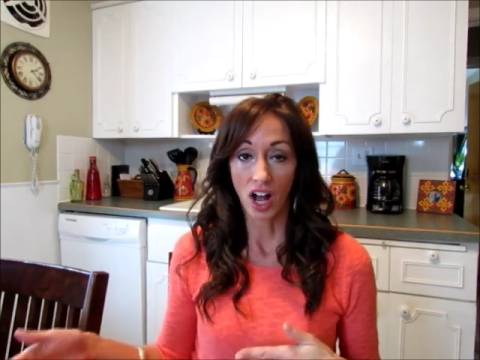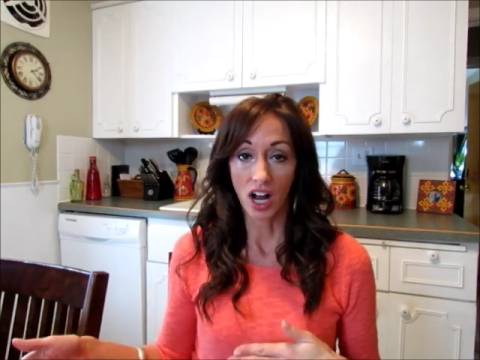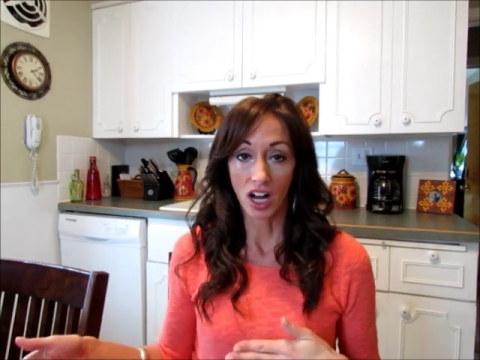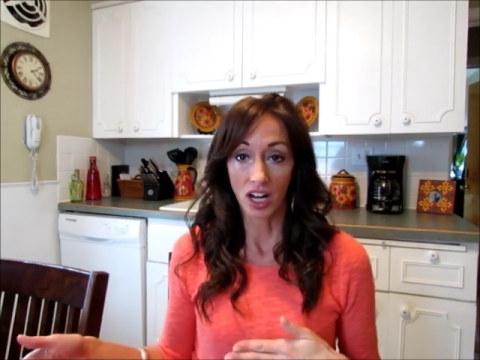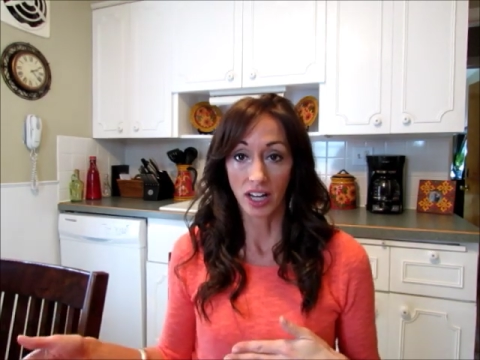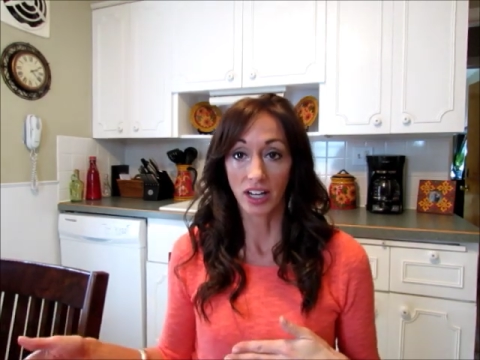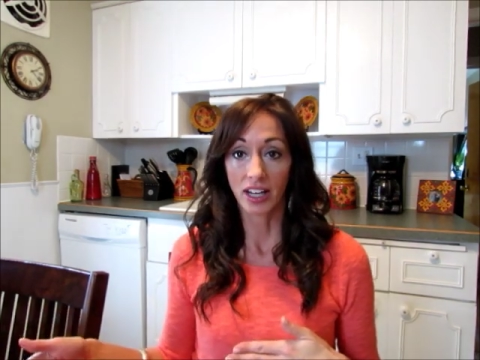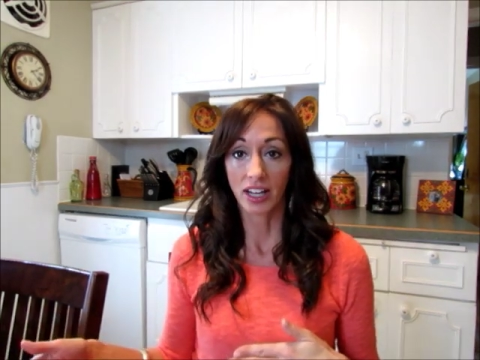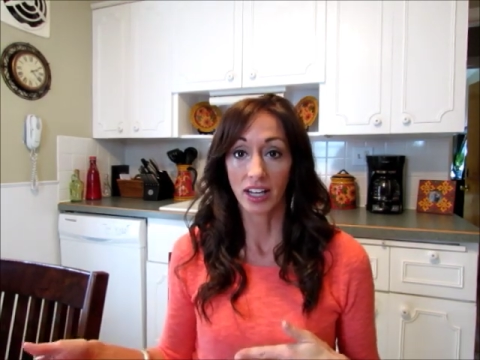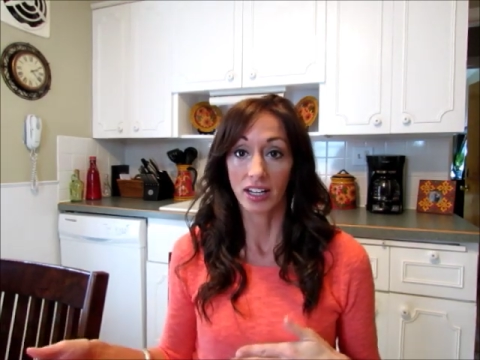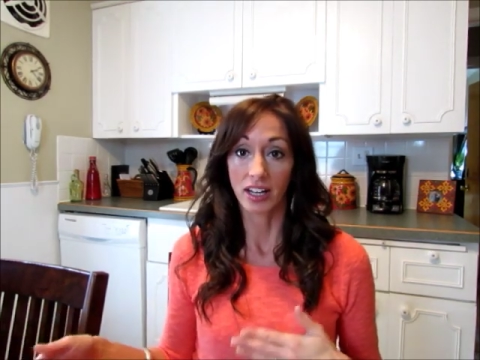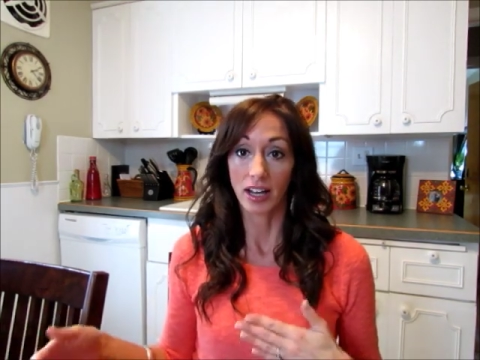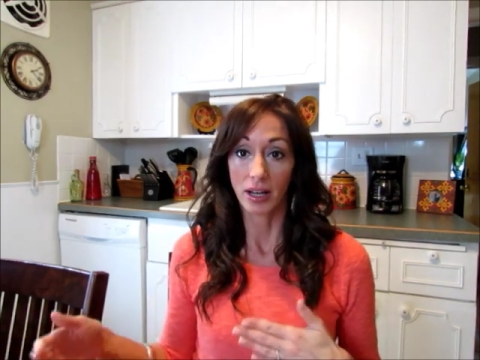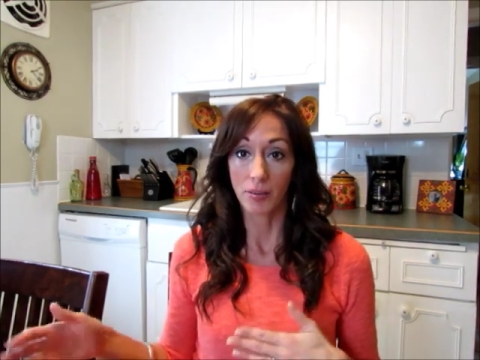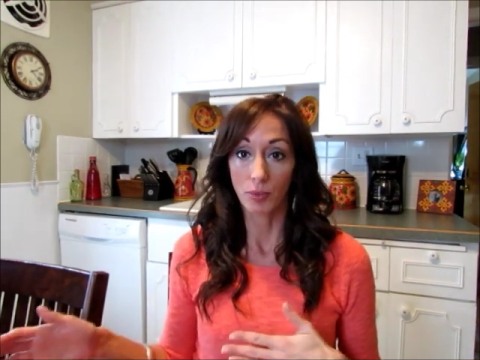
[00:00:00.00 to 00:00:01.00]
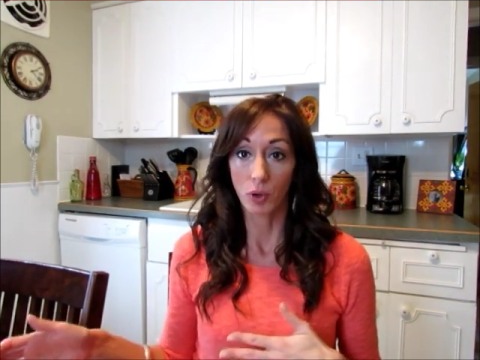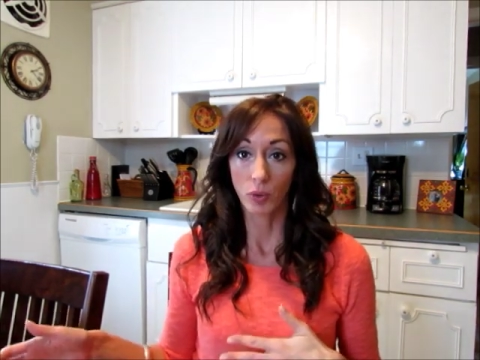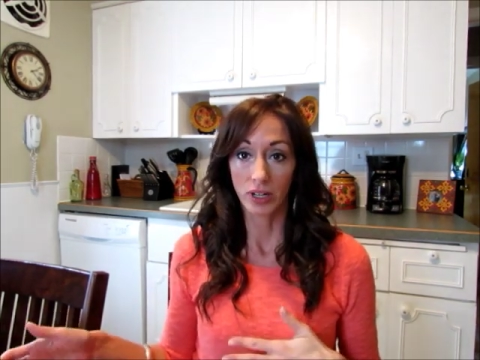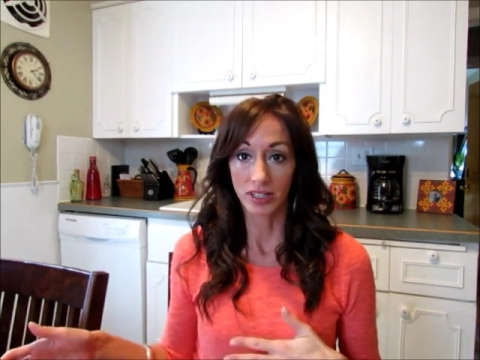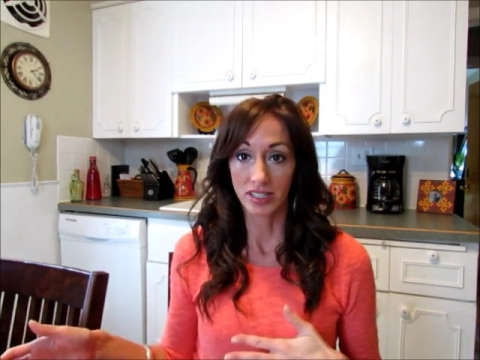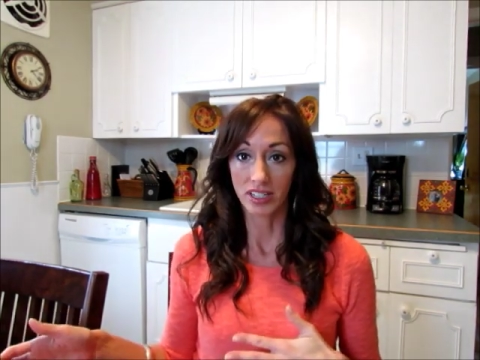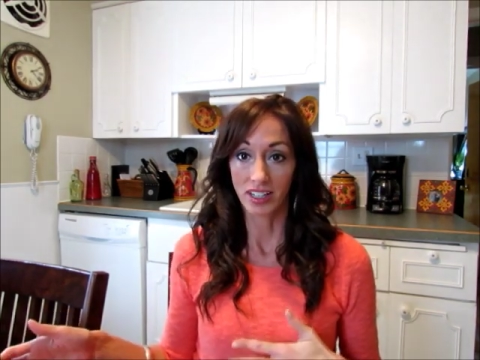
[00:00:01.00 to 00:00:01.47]
on and I am
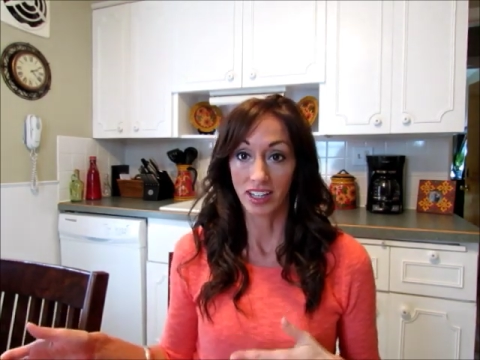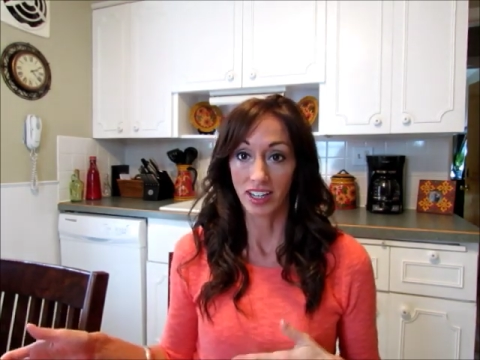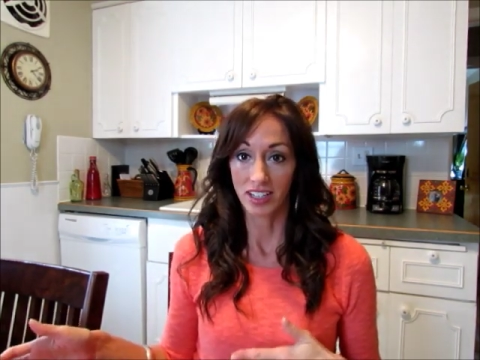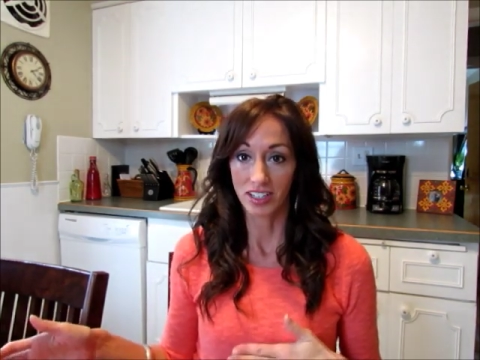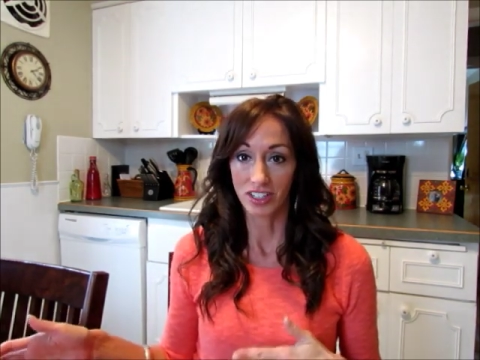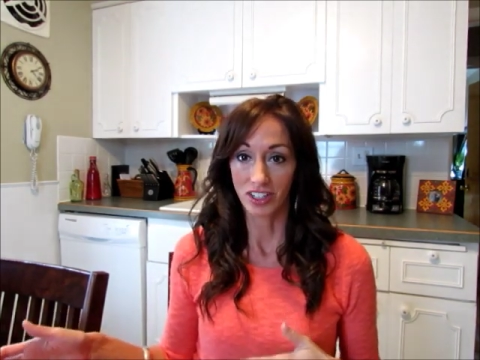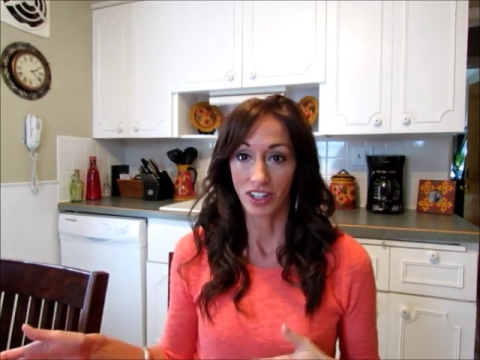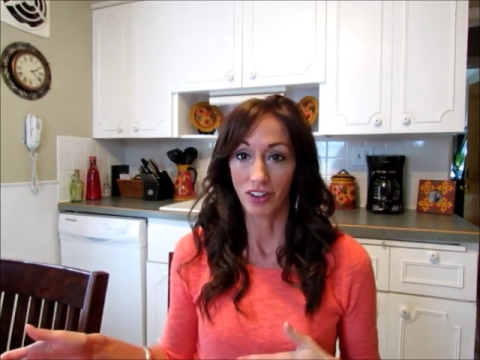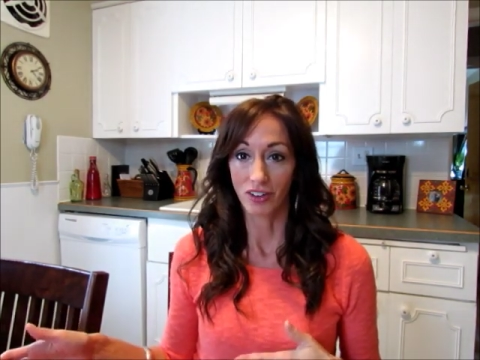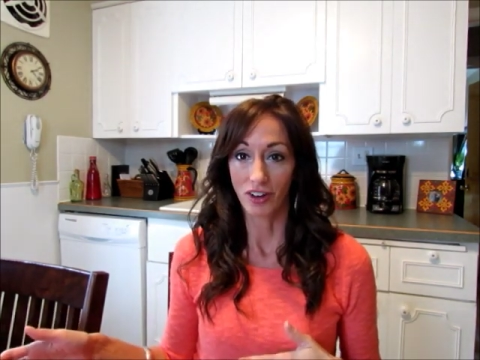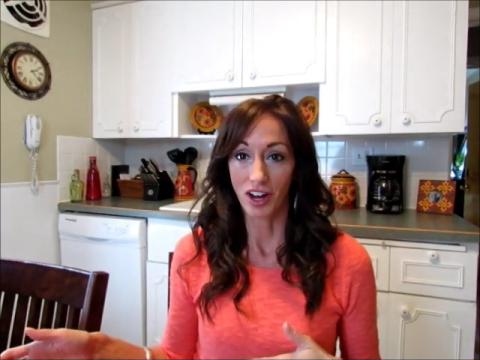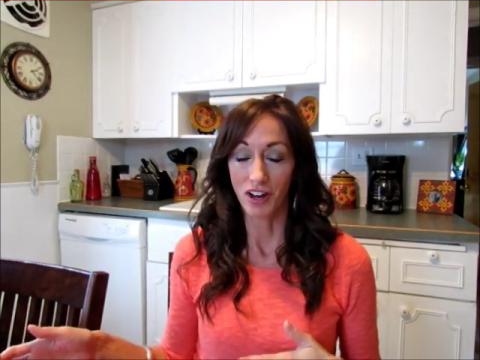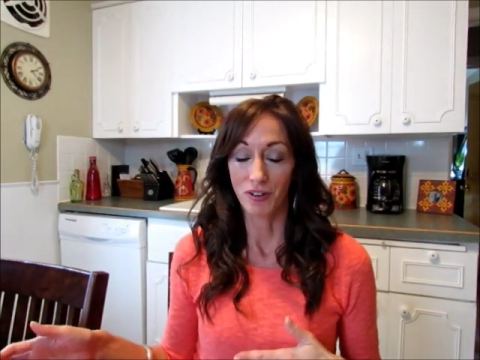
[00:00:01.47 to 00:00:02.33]
going to get to